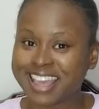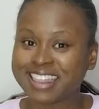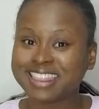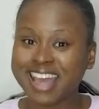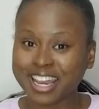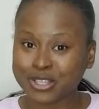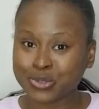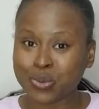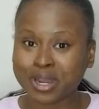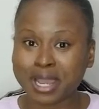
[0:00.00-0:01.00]
That is
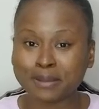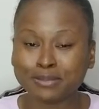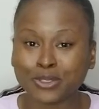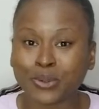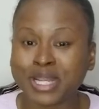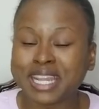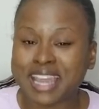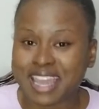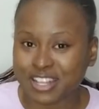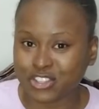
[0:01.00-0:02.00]
what I am doing
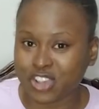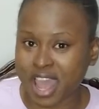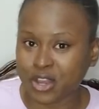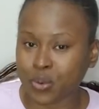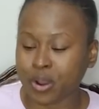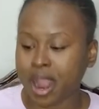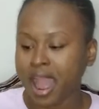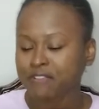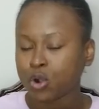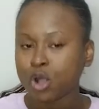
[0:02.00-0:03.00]
in January.
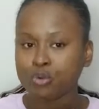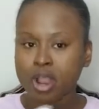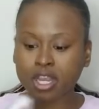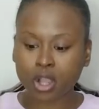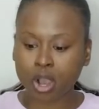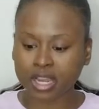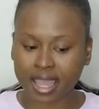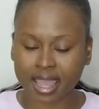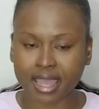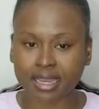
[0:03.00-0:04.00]
I've already gone
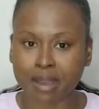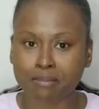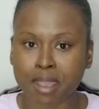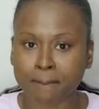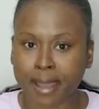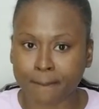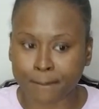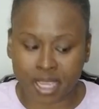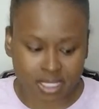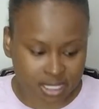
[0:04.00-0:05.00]
ahead and made my
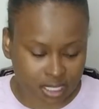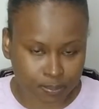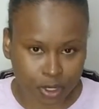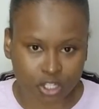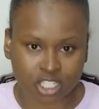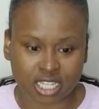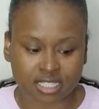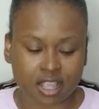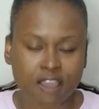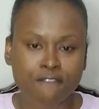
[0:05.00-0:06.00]
big seed
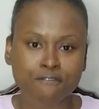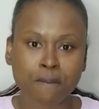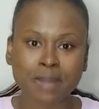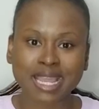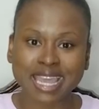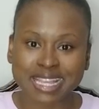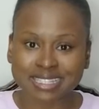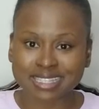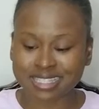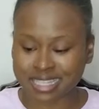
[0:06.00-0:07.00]
purchase from
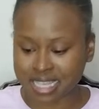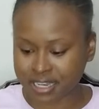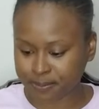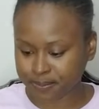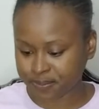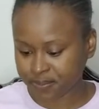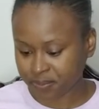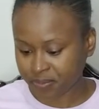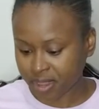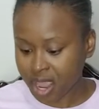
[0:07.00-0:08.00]
Mackenzie Seed.
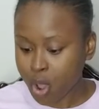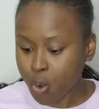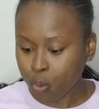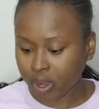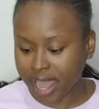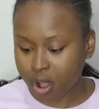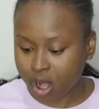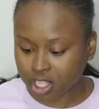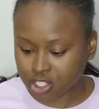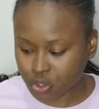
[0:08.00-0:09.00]
What I
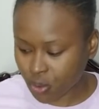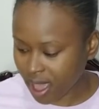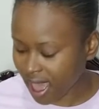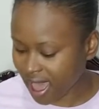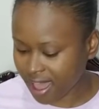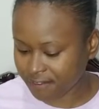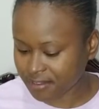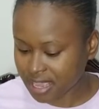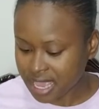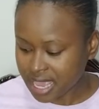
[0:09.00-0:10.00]
also have
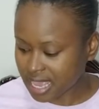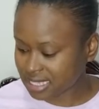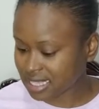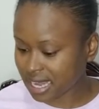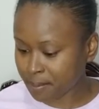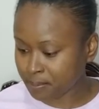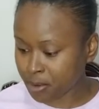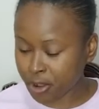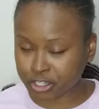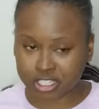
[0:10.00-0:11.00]
is that I'm
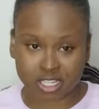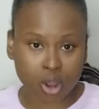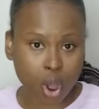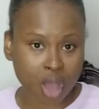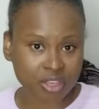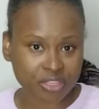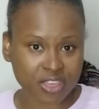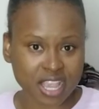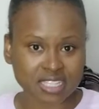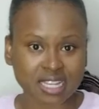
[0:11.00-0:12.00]
purchasing other
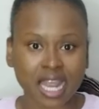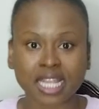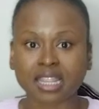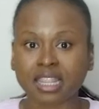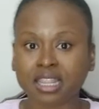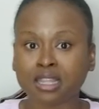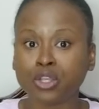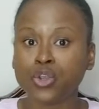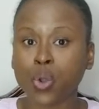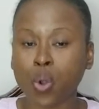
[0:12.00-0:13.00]
things that I
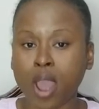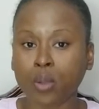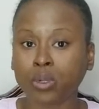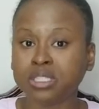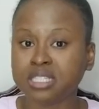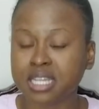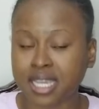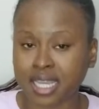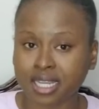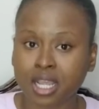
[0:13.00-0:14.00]
know I will
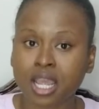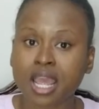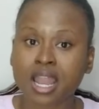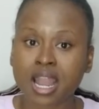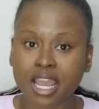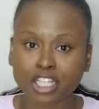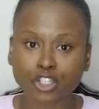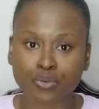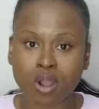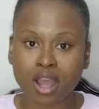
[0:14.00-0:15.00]
need
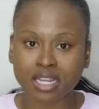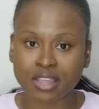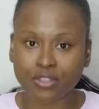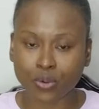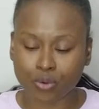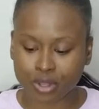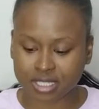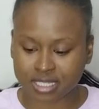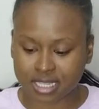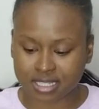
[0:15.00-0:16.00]
later on in the growing
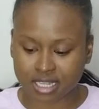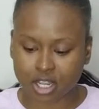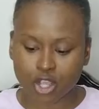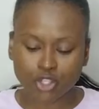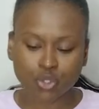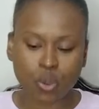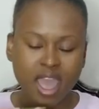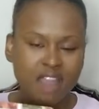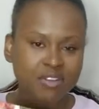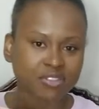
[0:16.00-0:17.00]
season. So
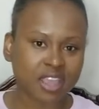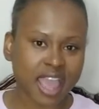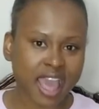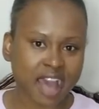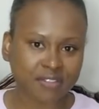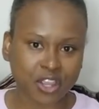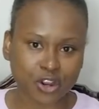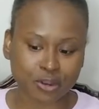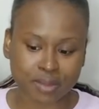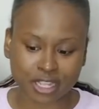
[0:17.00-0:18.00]
everything I have
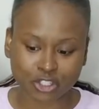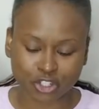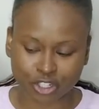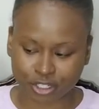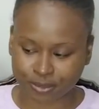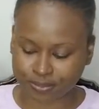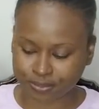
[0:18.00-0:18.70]
here in my journal.